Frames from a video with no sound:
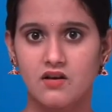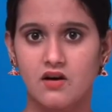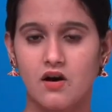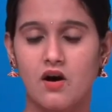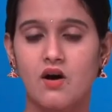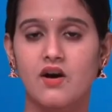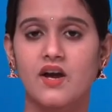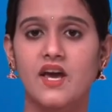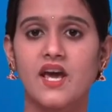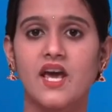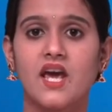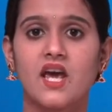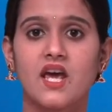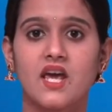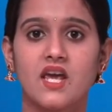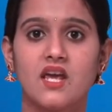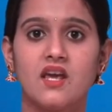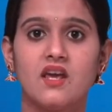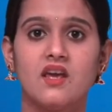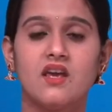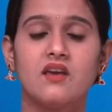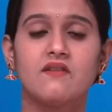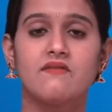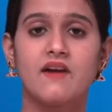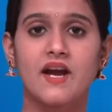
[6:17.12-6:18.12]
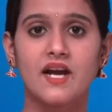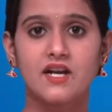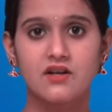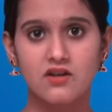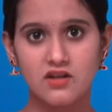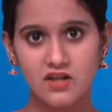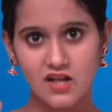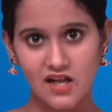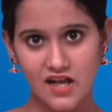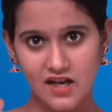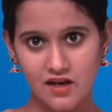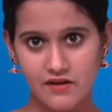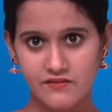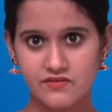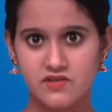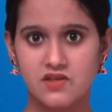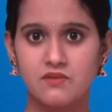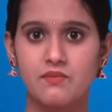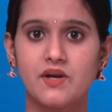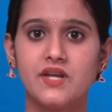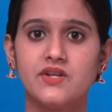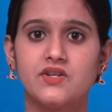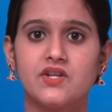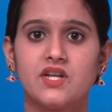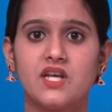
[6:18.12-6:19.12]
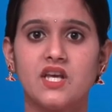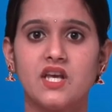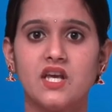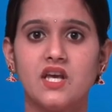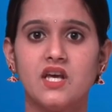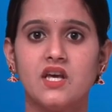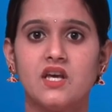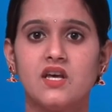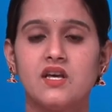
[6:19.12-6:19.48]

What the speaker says: okay, if I draw the line of symmetry,